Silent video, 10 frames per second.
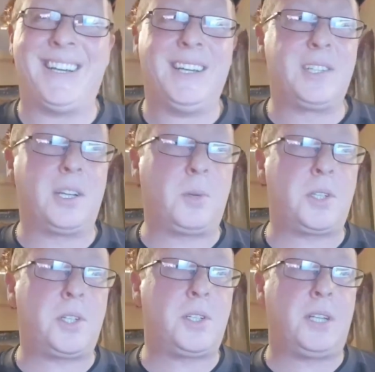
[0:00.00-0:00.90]
So
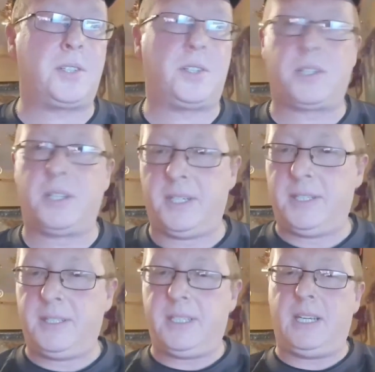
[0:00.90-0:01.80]
questions and answers.
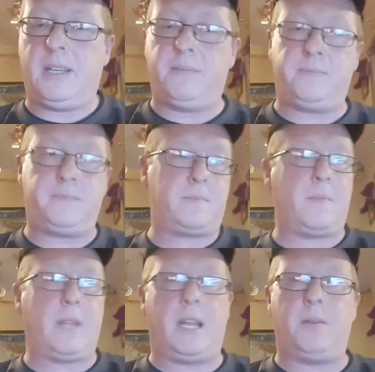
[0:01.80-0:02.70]

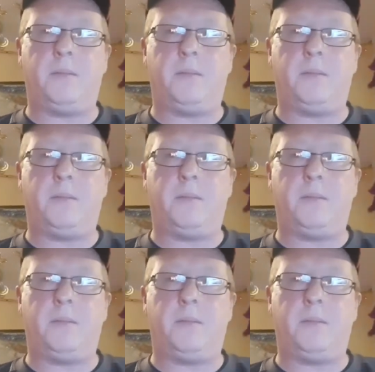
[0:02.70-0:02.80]
Anyone?